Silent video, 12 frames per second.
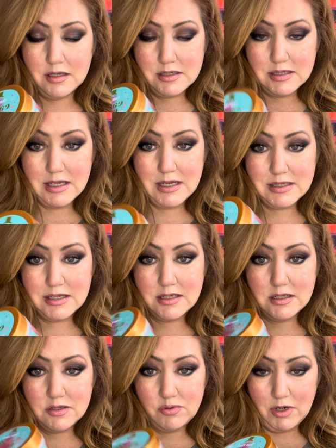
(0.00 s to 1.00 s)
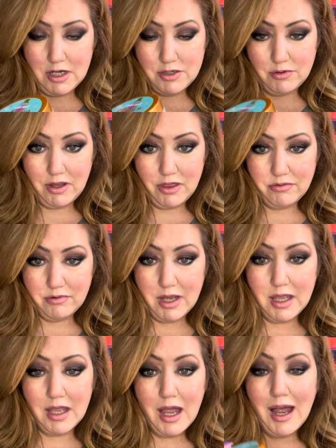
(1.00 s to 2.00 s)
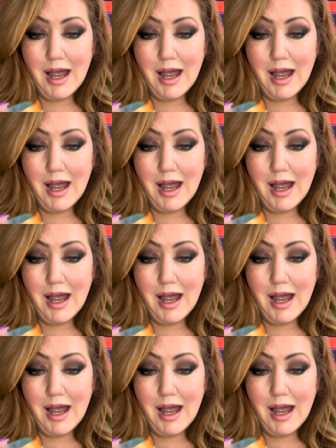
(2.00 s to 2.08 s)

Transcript: season 2023.